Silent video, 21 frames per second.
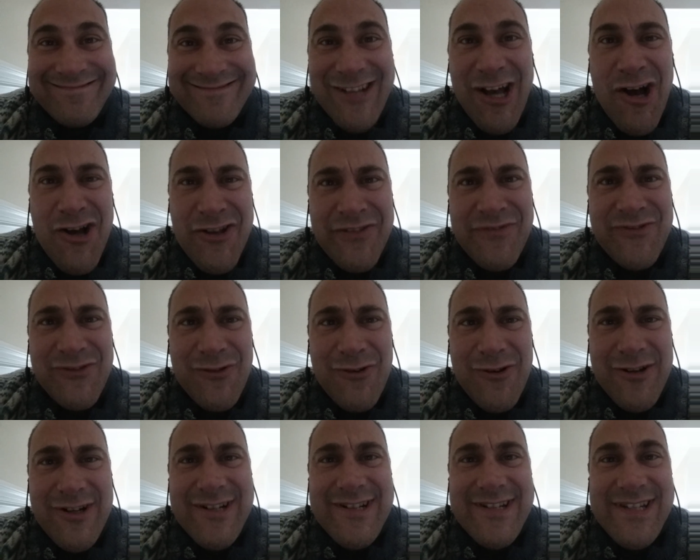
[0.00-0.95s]
All the
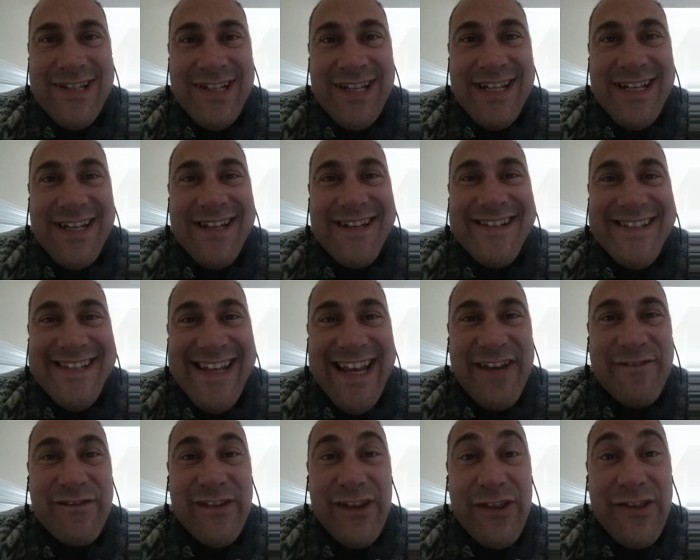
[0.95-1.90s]
floors,
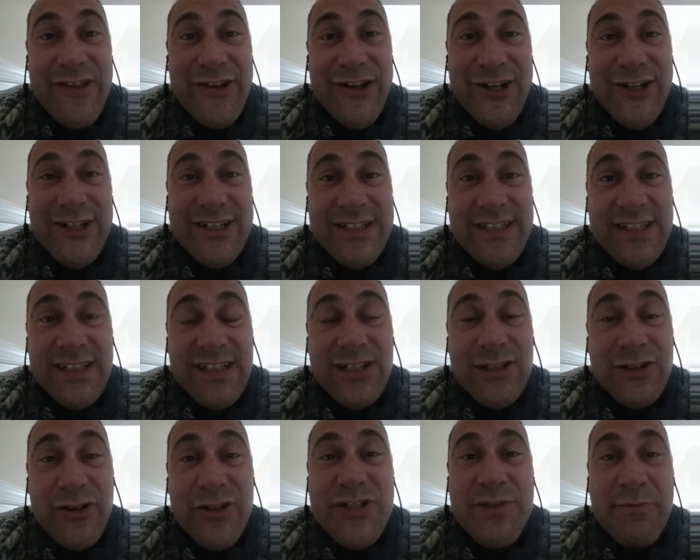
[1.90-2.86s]
save the third,
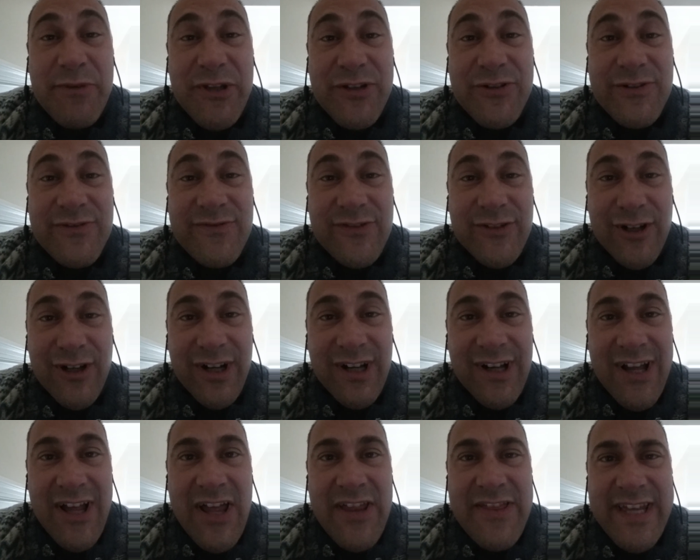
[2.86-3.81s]
looked
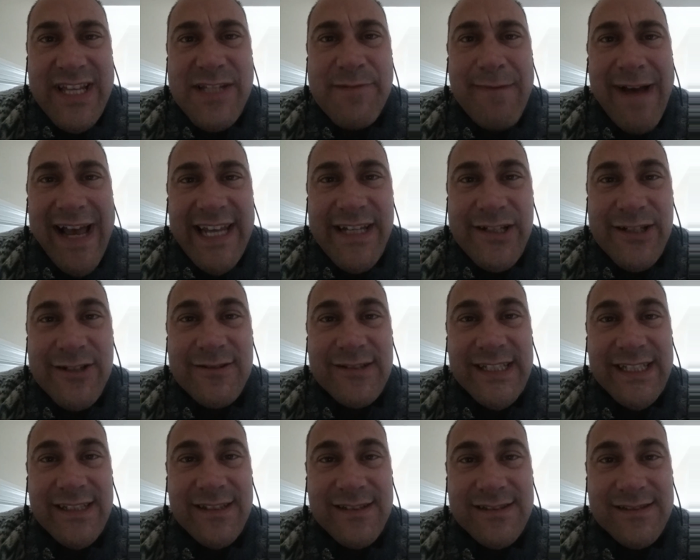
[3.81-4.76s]
beautiful. That's my
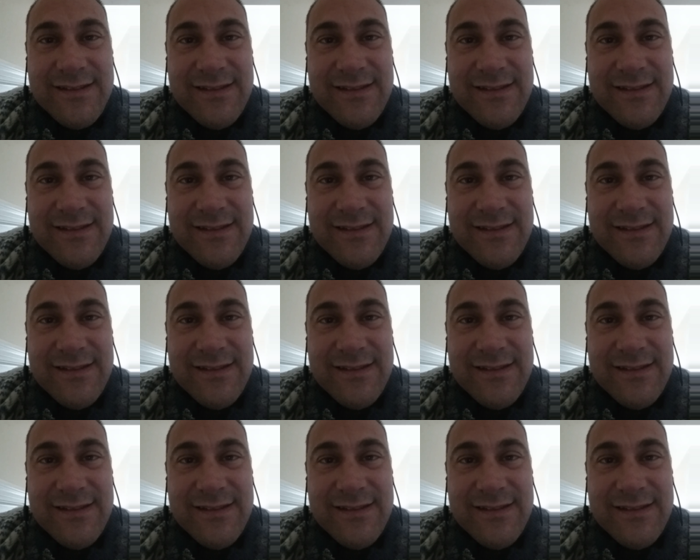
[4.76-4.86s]
doing.